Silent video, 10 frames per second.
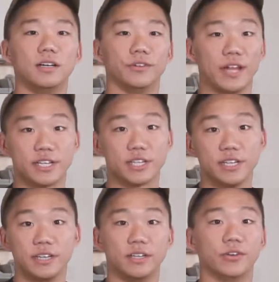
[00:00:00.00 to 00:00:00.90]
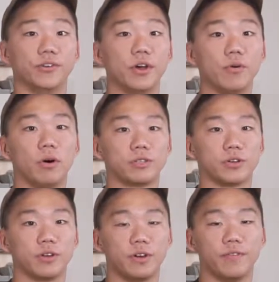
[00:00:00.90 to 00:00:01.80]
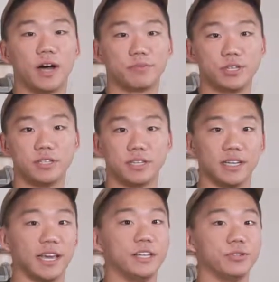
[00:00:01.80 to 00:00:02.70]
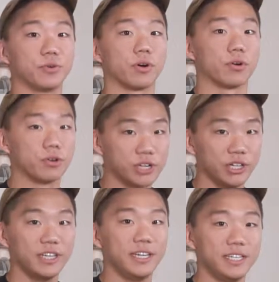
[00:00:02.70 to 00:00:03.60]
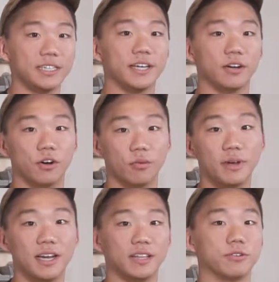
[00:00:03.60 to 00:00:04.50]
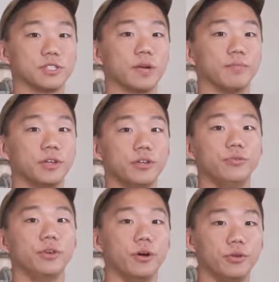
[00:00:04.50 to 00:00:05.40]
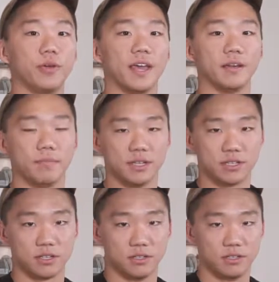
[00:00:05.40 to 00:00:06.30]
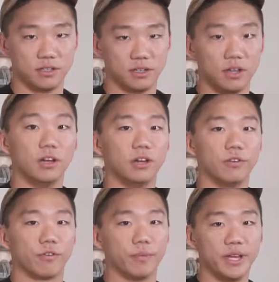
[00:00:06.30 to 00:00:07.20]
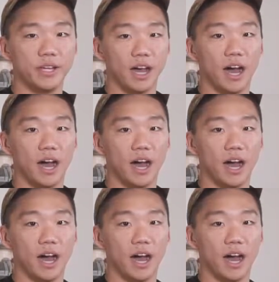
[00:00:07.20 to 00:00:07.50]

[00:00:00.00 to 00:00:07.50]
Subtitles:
Lastly, no alternative options in case you urgently need to get home and there's something you know you can't miss. For me,